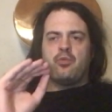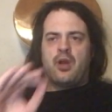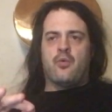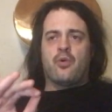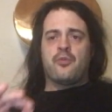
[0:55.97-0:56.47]

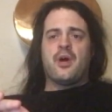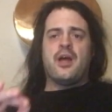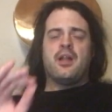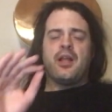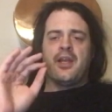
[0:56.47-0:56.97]
a
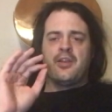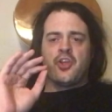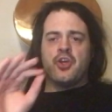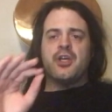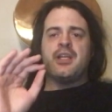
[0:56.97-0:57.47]
worthwhile and
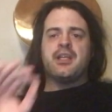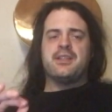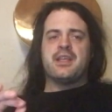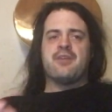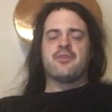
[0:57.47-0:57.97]
good
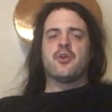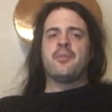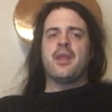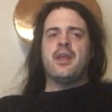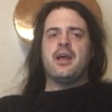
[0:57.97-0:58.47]
endeavor.
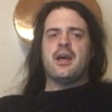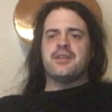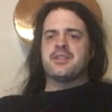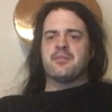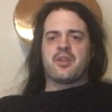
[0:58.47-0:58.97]
I
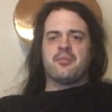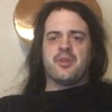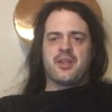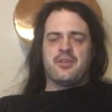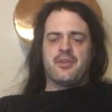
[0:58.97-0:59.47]
simply
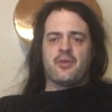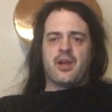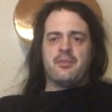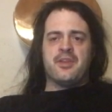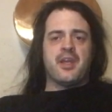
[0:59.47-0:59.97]
believe that
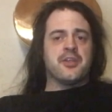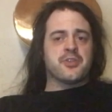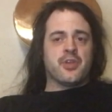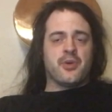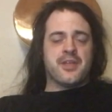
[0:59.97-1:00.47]
Robin
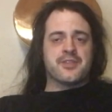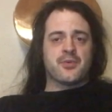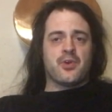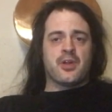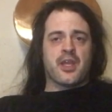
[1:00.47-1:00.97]
DiAngelo has the
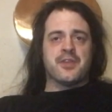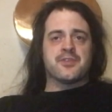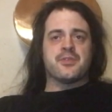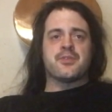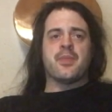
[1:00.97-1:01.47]
wrong
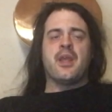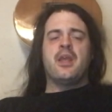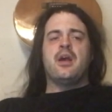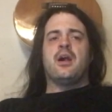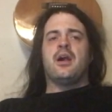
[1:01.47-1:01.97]
answers.
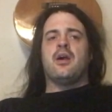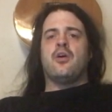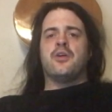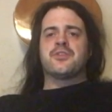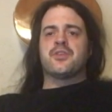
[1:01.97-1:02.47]
Uh,
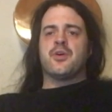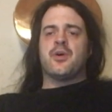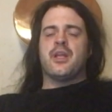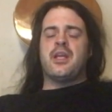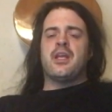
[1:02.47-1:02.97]
also,
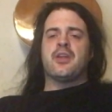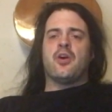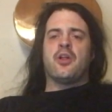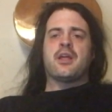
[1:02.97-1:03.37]
any and all